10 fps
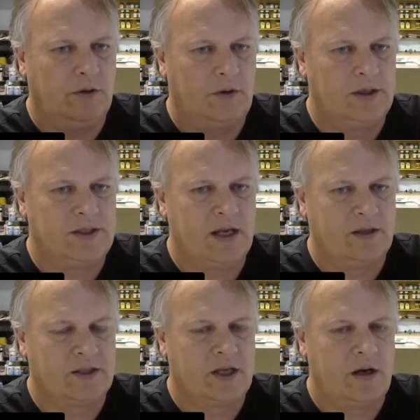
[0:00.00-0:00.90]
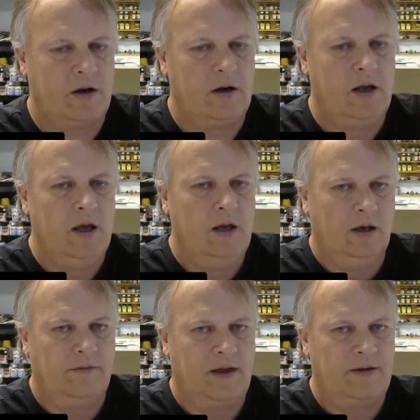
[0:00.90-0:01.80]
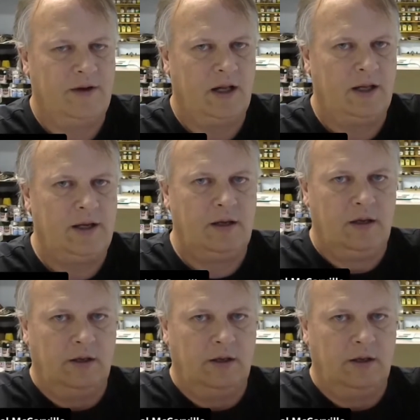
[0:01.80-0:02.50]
that runs down the center of that valley,